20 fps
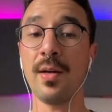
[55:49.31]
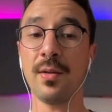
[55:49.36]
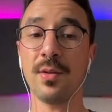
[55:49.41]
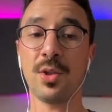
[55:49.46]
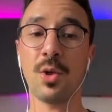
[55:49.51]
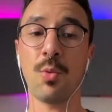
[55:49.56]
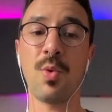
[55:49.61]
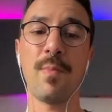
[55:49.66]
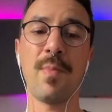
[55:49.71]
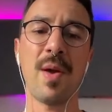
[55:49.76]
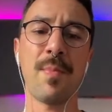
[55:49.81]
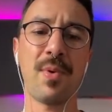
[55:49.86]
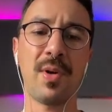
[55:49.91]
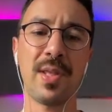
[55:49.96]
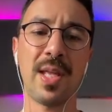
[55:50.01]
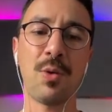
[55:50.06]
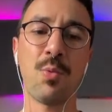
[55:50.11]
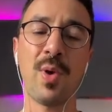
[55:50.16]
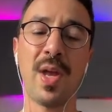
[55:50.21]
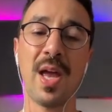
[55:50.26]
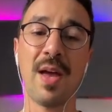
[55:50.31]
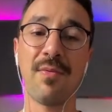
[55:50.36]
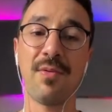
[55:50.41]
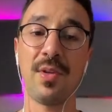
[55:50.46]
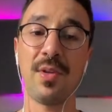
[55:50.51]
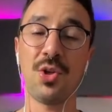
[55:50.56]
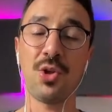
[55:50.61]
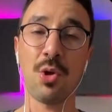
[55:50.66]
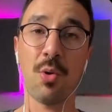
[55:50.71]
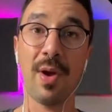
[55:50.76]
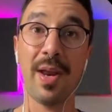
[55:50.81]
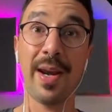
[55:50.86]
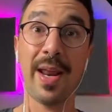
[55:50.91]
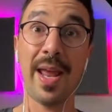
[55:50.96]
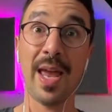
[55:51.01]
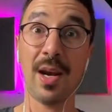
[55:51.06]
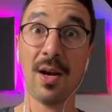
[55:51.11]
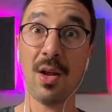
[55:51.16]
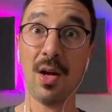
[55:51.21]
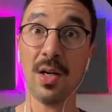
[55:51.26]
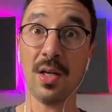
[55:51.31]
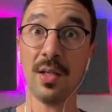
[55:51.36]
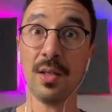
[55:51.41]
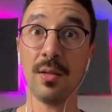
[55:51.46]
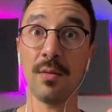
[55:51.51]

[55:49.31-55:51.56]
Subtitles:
So remember that we have digital and analog.